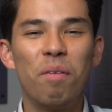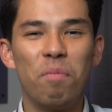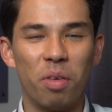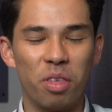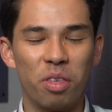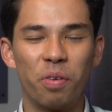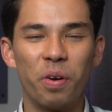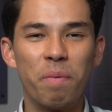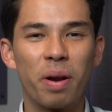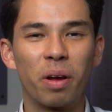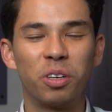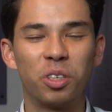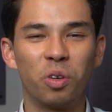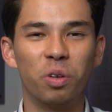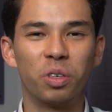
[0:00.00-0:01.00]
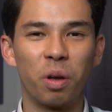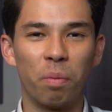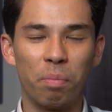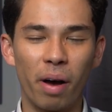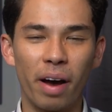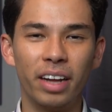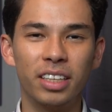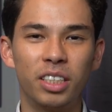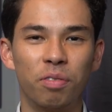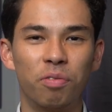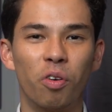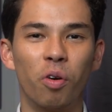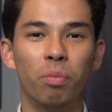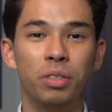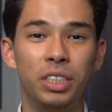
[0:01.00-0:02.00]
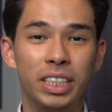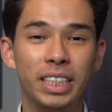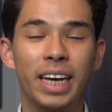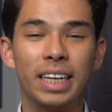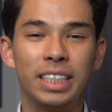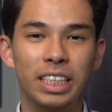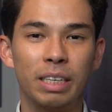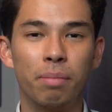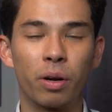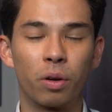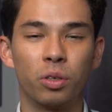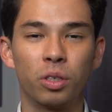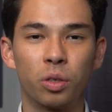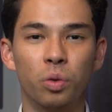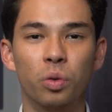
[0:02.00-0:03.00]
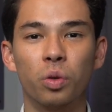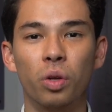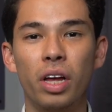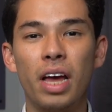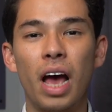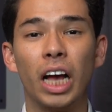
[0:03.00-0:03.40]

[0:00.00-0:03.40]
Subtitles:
but the three medical schools combined to form GKT Medical School